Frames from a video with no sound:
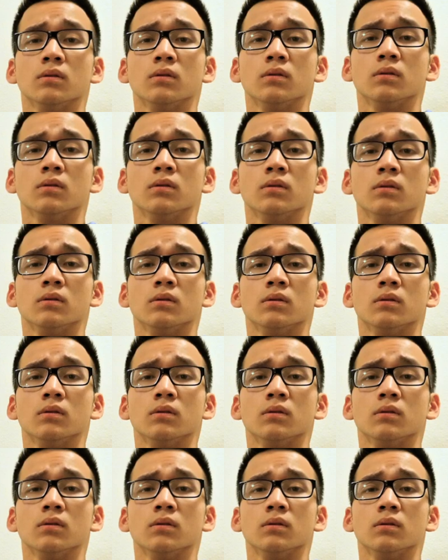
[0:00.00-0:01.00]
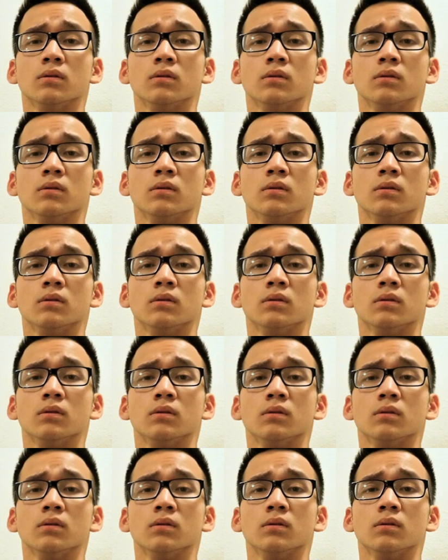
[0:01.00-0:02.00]

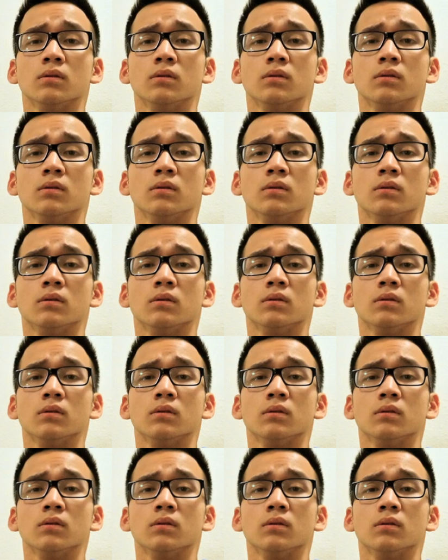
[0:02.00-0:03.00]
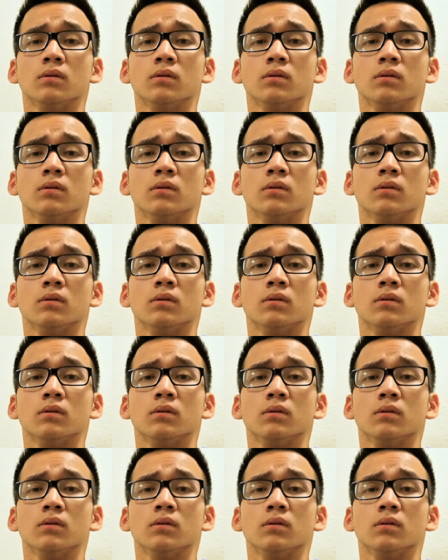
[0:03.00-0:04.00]

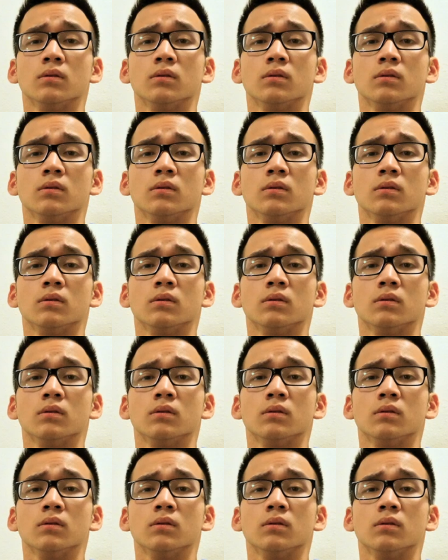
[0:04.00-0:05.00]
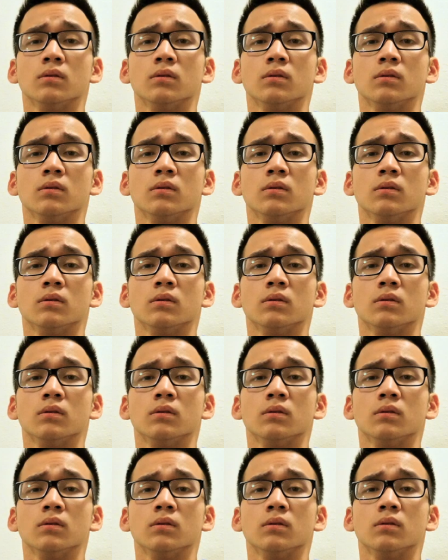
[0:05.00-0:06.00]

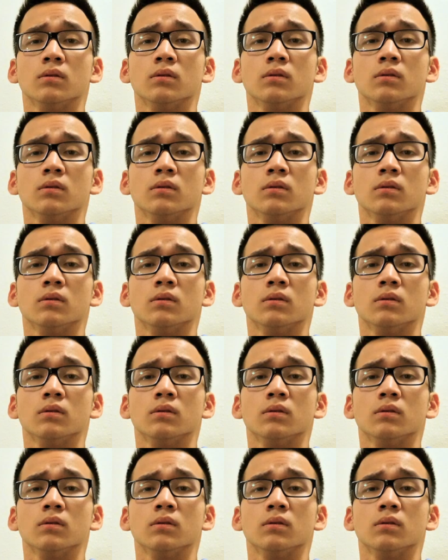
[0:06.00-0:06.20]
(silent)